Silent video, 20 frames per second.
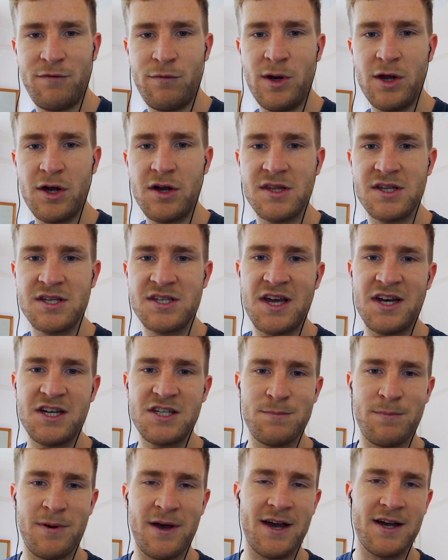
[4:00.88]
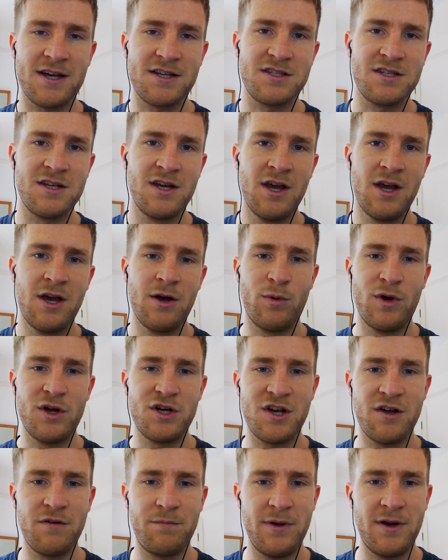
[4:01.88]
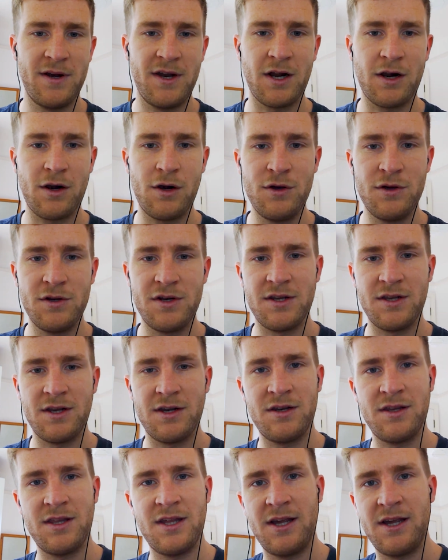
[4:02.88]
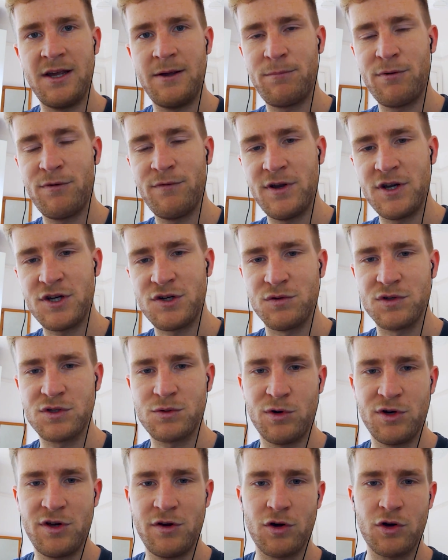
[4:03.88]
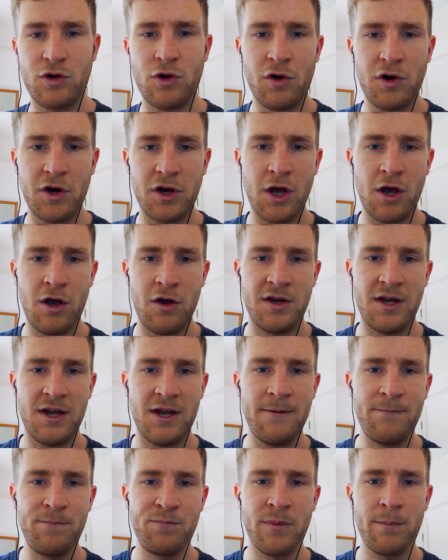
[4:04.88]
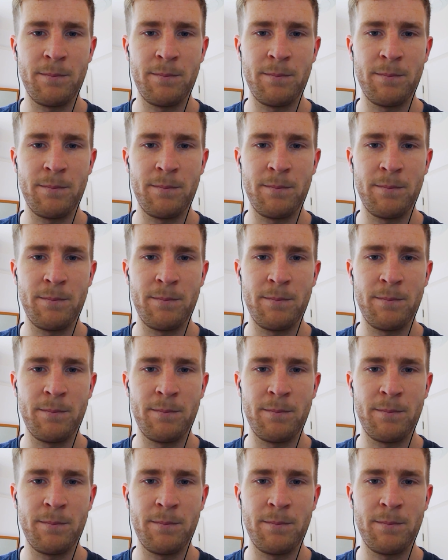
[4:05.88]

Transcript: But if we look at the centre-backs, which have been included in the provisional squad, you've got Conor Cody,